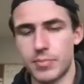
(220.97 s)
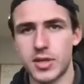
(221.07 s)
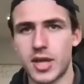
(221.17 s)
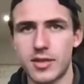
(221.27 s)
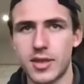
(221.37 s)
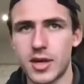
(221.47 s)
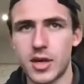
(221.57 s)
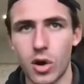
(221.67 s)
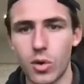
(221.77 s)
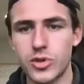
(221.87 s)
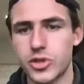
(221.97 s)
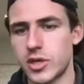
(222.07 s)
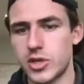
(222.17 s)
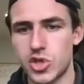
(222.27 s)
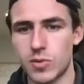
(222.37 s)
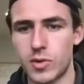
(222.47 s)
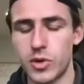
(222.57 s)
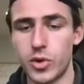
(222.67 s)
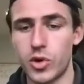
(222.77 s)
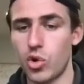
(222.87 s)
Because I think a coach is someone
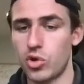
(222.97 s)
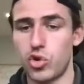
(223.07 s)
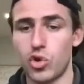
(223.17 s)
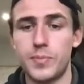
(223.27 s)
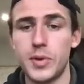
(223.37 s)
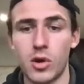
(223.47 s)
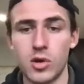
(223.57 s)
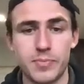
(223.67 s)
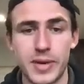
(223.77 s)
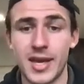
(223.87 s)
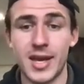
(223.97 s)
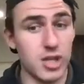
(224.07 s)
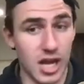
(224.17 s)
who goes just beyond being